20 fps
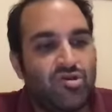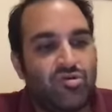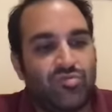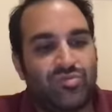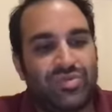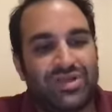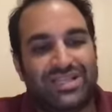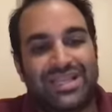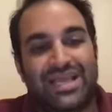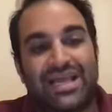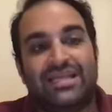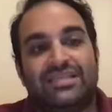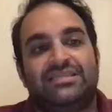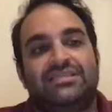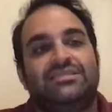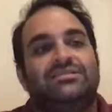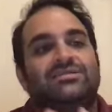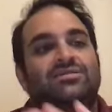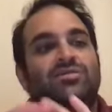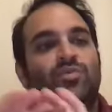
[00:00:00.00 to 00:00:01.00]
But
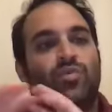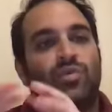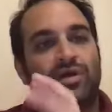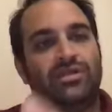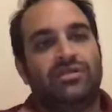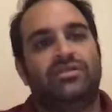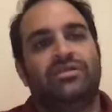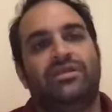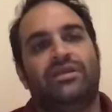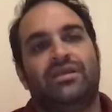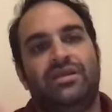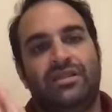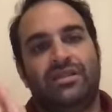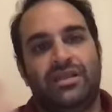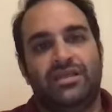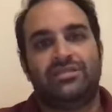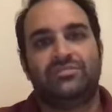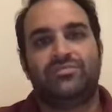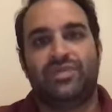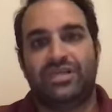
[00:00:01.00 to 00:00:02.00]
that's one thing, and
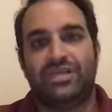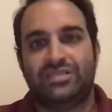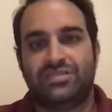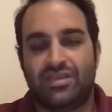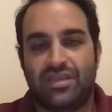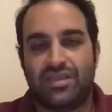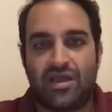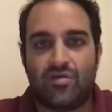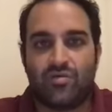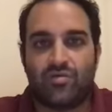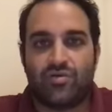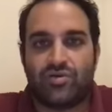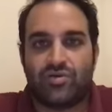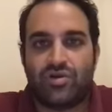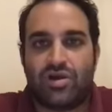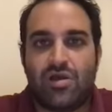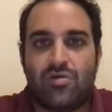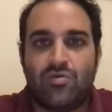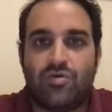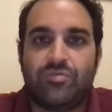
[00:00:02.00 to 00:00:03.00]
that's based on
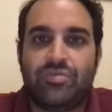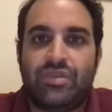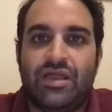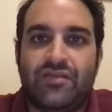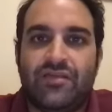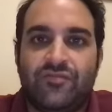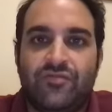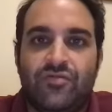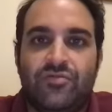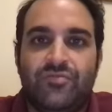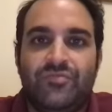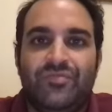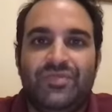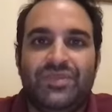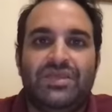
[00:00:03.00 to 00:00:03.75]
our platform.